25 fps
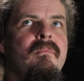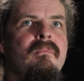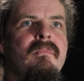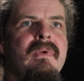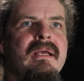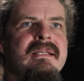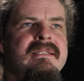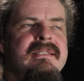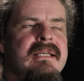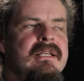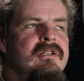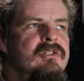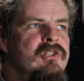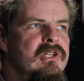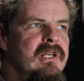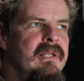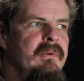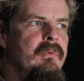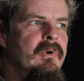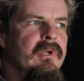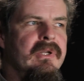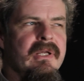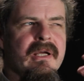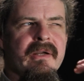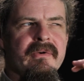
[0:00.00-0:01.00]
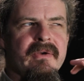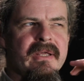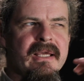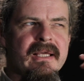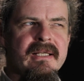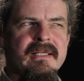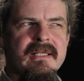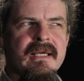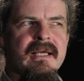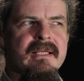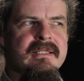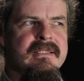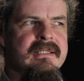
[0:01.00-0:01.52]
Essentially what our ear
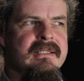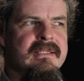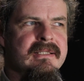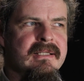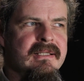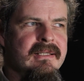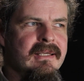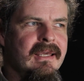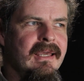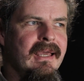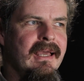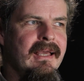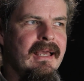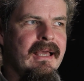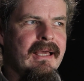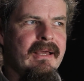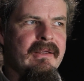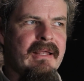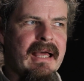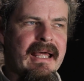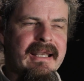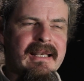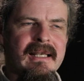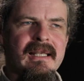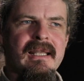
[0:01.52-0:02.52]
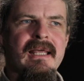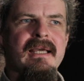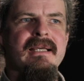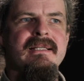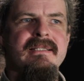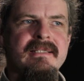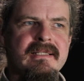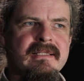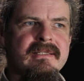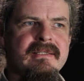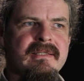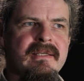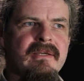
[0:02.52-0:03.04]
does is it
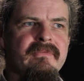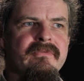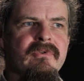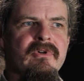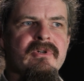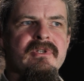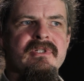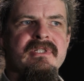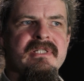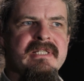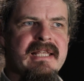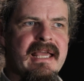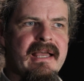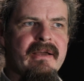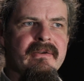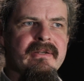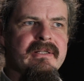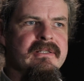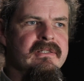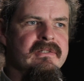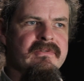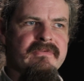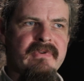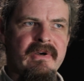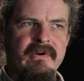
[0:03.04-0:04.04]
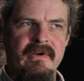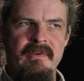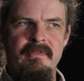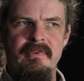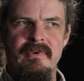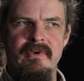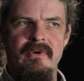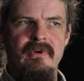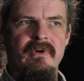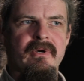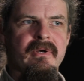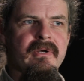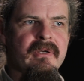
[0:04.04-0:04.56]
analyzes the voice down into very
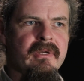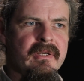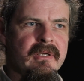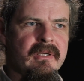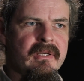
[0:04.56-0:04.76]
pure